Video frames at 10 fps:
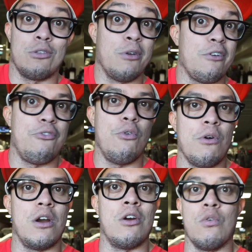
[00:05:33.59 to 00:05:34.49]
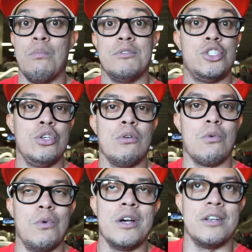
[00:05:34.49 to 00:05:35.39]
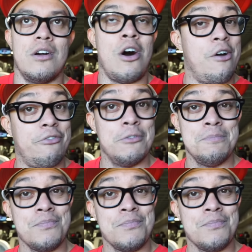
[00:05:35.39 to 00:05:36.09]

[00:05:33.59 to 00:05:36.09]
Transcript: three or four or two or one off?